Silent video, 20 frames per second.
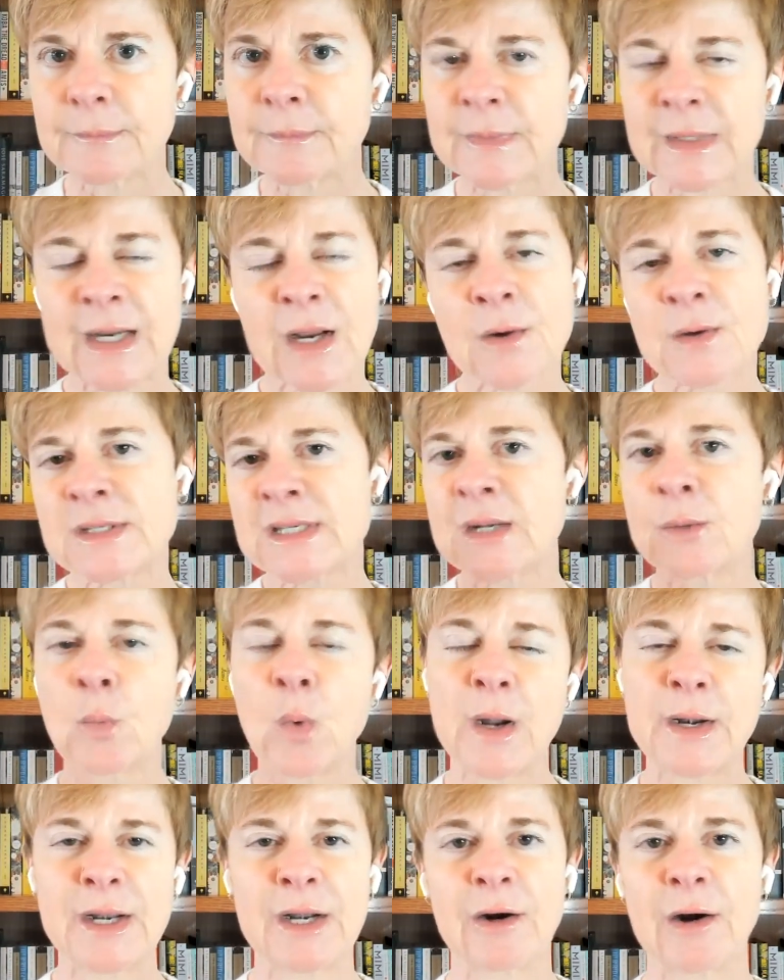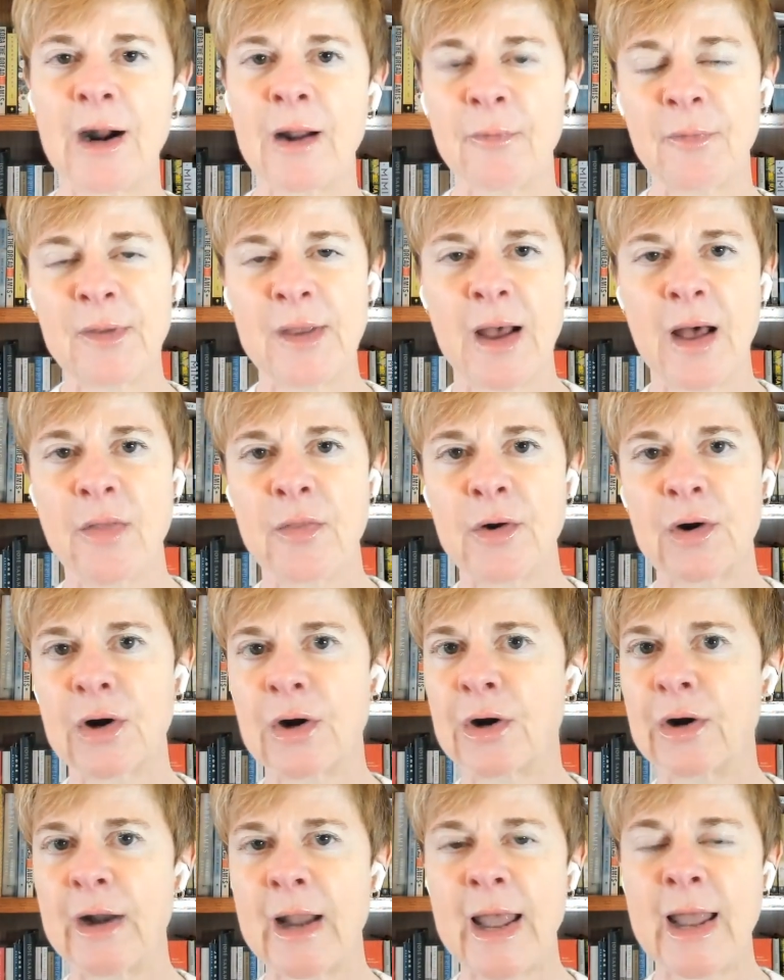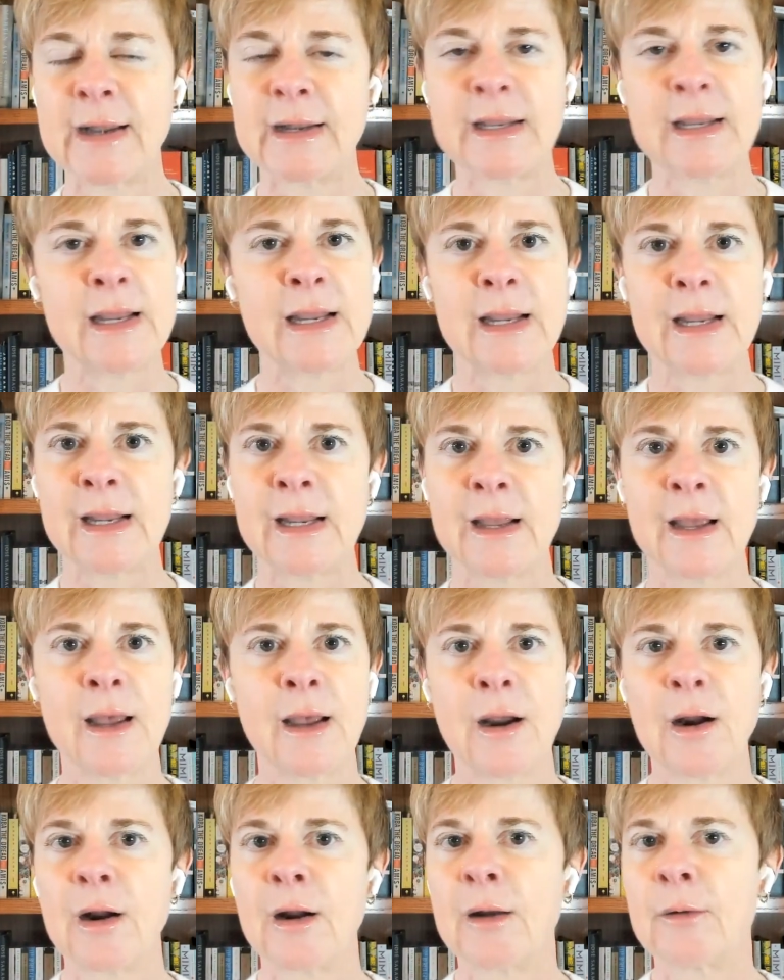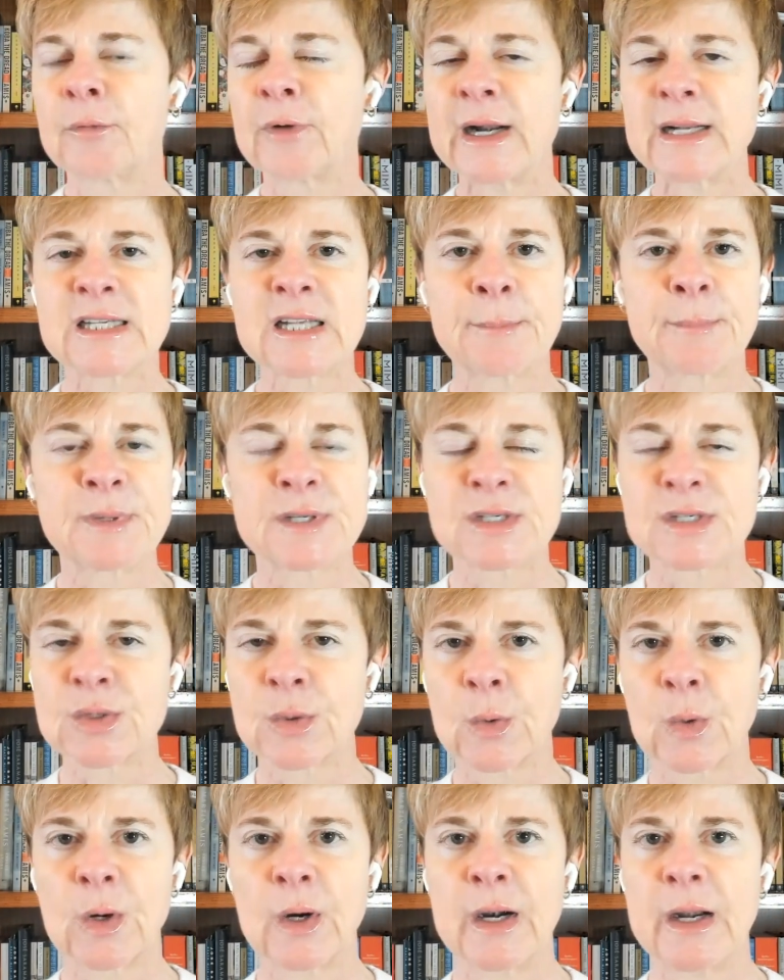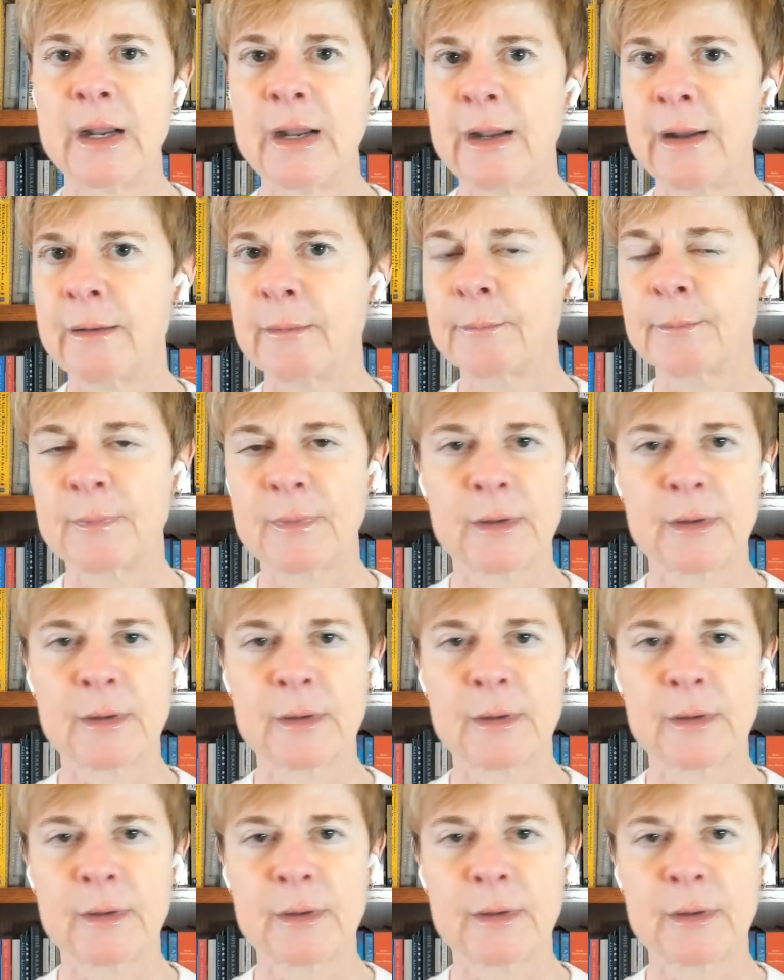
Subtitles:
it goes in one ear out the other, and he writes up his story,